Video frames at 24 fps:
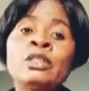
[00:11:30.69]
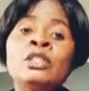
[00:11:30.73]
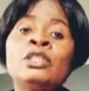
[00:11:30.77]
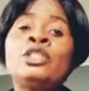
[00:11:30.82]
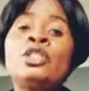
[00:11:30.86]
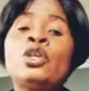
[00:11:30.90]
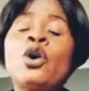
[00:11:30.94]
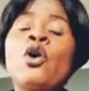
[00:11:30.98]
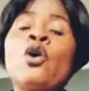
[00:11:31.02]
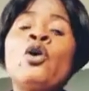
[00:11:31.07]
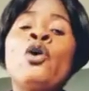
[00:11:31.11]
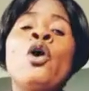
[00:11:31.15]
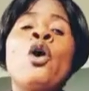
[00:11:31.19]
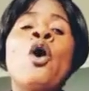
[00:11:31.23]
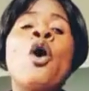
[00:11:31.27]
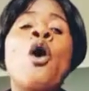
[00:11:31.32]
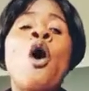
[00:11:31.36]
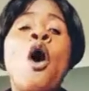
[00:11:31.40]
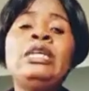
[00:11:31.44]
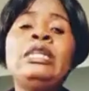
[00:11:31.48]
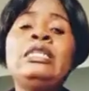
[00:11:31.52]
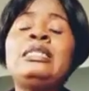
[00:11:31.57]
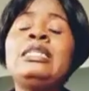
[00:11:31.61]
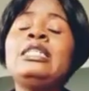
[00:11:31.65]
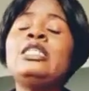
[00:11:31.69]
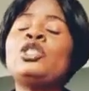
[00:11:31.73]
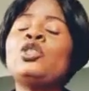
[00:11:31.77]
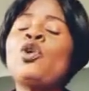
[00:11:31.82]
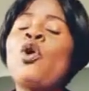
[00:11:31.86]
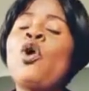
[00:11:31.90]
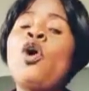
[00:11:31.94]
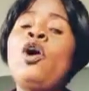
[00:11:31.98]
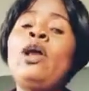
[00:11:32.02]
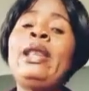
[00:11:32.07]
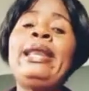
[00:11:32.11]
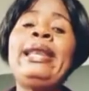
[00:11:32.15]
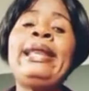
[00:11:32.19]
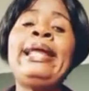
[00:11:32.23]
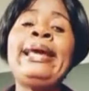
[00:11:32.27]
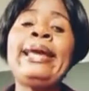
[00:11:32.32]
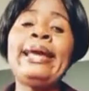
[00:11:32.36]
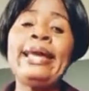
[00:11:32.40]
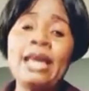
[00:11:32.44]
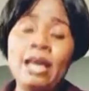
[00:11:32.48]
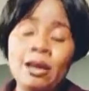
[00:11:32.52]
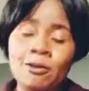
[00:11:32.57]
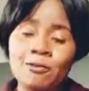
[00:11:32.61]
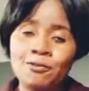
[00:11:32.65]
So it is only
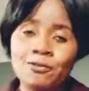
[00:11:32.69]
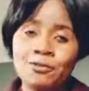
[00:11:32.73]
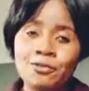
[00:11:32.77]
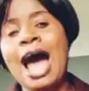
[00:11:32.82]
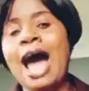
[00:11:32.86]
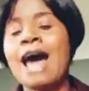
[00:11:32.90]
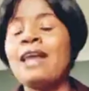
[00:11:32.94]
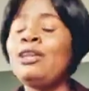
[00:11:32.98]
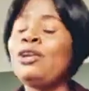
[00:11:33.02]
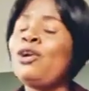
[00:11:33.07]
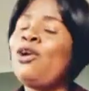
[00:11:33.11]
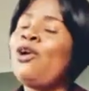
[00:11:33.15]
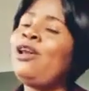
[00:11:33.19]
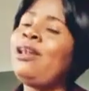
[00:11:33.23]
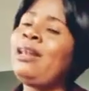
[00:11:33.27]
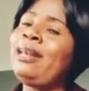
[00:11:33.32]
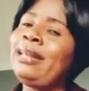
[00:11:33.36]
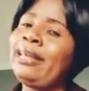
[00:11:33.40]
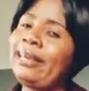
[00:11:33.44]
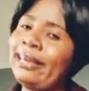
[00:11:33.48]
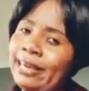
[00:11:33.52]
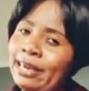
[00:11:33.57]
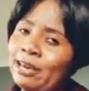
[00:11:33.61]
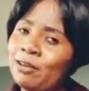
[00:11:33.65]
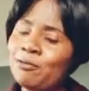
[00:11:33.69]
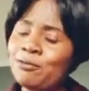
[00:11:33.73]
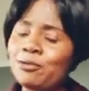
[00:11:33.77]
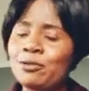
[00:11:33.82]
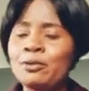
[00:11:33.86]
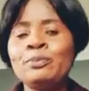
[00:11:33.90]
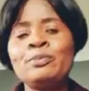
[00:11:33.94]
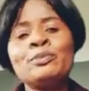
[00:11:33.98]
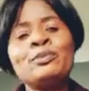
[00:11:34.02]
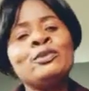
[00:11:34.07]
if and only if